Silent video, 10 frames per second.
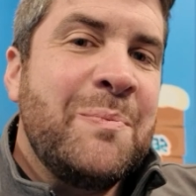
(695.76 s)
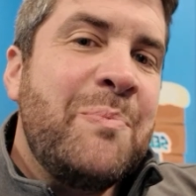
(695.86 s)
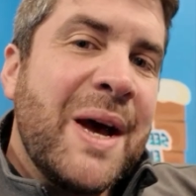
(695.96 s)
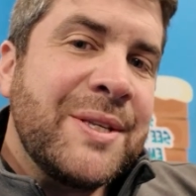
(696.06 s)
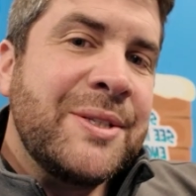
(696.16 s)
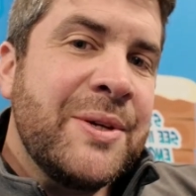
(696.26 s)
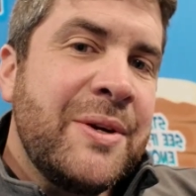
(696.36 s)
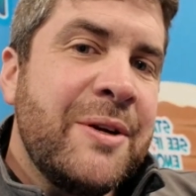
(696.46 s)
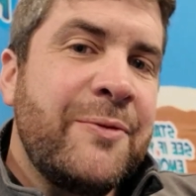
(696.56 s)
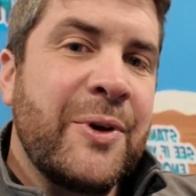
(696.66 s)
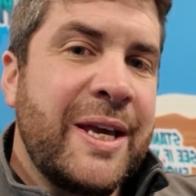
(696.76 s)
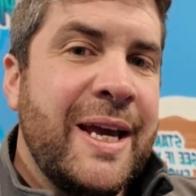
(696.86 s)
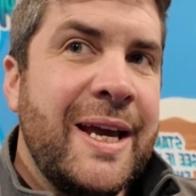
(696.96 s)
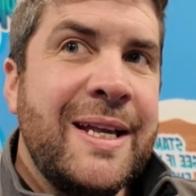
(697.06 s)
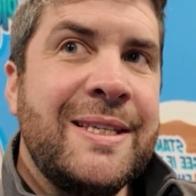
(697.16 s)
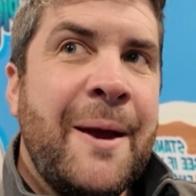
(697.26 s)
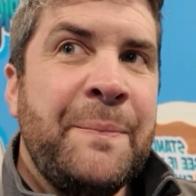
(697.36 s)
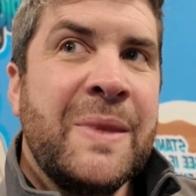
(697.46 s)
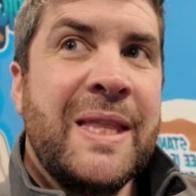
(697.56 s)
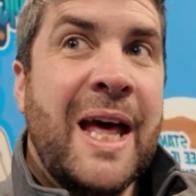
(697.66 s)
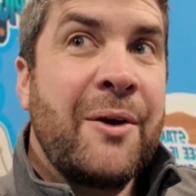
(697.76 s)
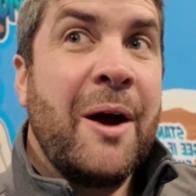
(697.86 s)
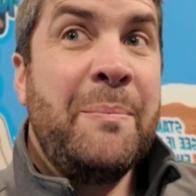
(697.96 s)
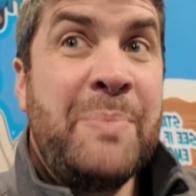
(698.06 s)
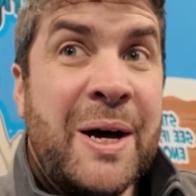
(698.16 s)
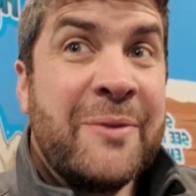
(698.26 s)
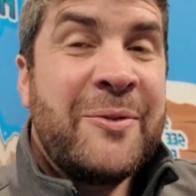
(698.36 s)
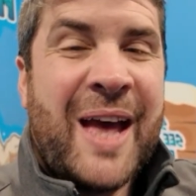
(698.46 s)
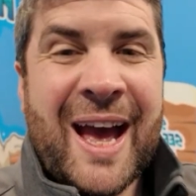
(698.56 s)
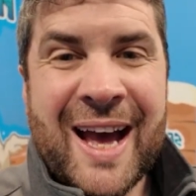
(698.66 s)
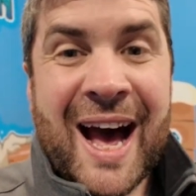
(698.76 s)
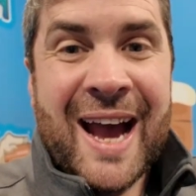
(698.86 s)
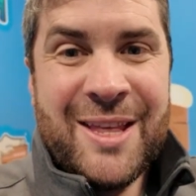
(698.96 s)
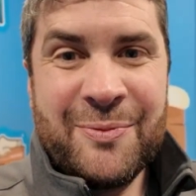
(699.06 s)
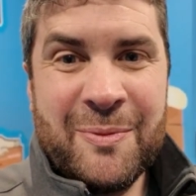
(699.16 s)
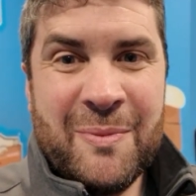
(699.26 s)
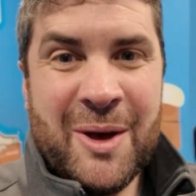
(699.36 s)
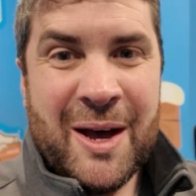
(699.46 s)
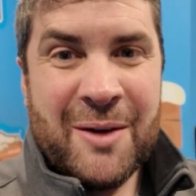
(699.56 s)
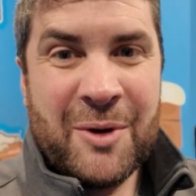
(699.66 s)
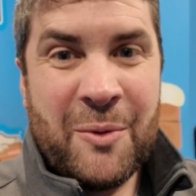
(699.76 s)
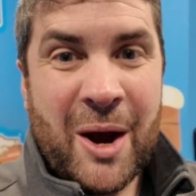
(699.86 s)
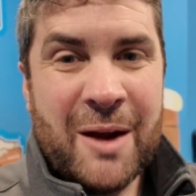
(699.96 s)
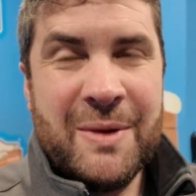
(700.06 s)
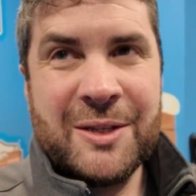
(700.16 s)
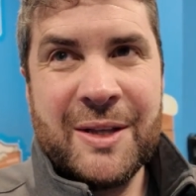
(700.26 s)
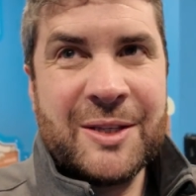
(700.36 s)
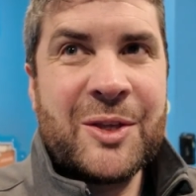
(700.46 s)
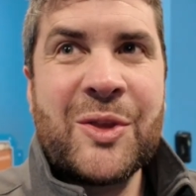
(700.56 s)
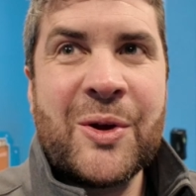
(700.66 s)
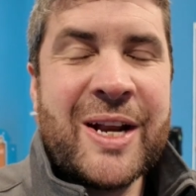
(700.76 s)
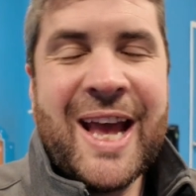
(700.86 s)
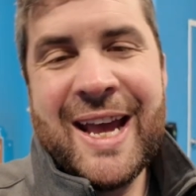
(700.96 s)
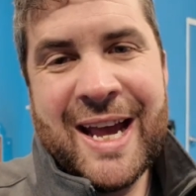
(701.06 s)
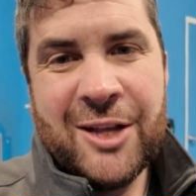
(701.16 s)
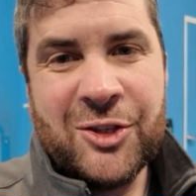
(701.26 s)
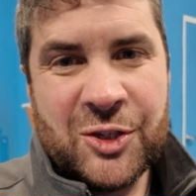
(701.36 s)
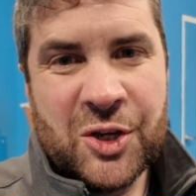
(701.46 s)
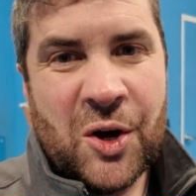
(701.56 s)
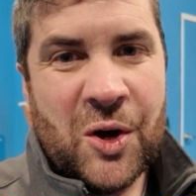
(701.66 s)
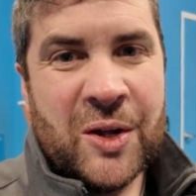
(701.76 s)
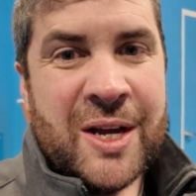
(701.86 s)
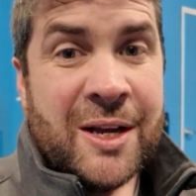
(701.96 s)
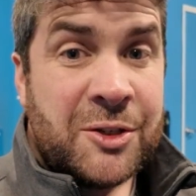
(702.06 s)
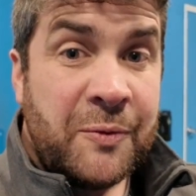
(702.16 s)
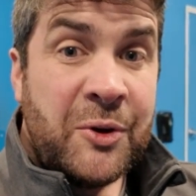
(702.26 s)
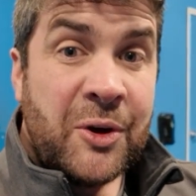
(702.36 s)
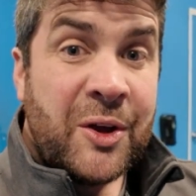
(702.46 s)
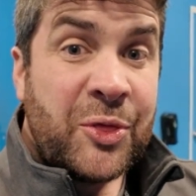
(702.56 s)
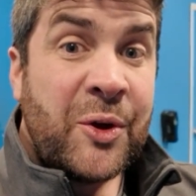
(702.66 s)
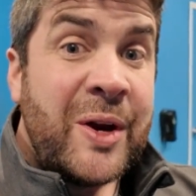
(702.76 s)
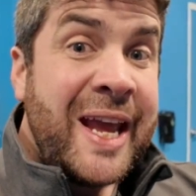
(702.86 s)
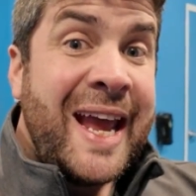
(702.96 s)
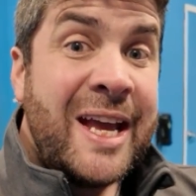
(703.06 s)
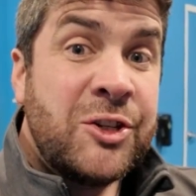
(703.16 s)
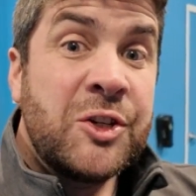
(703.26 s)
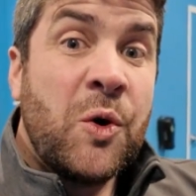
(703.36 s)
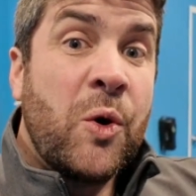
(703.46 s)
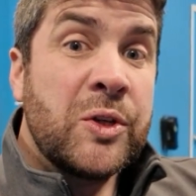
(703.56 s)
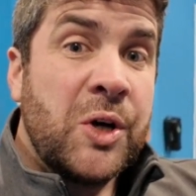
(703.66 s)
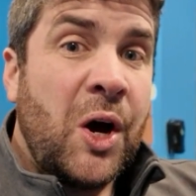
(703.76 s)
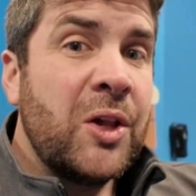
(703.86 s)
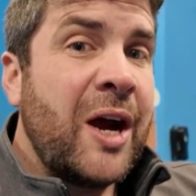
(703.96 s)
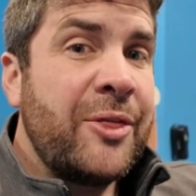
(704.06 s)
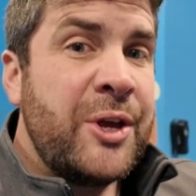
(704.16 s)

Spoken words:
it's best suited for kids that are above that height requirement. So that's 38 inches tall. So if you're 38 inches or taller, I